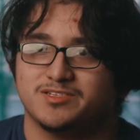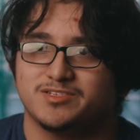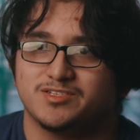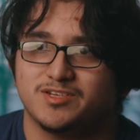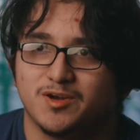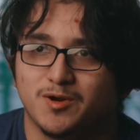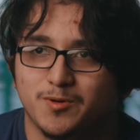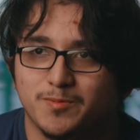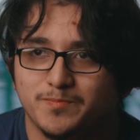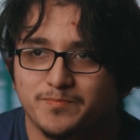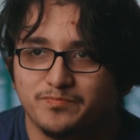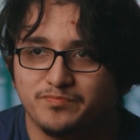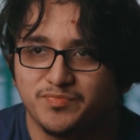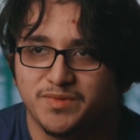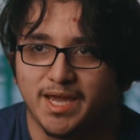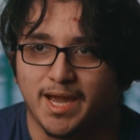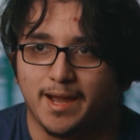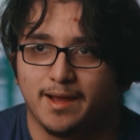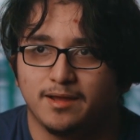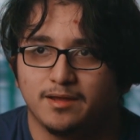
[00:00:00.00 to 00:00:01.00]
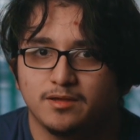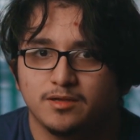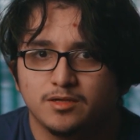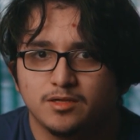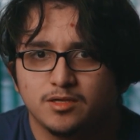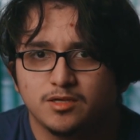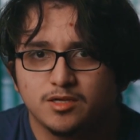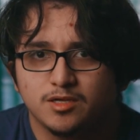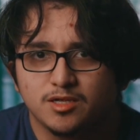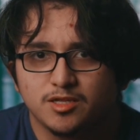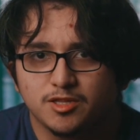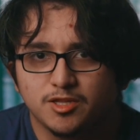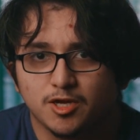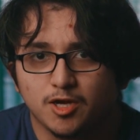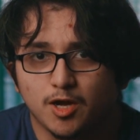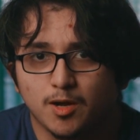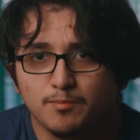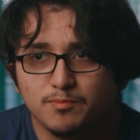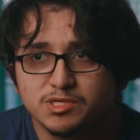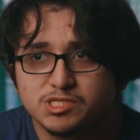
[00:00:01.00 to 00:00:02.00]
So yeah,
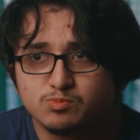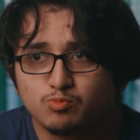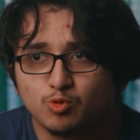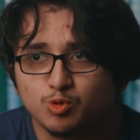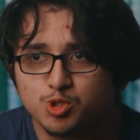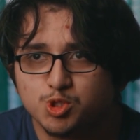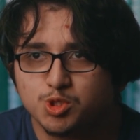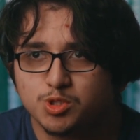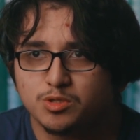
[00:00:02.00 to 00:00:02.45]
the Mistborn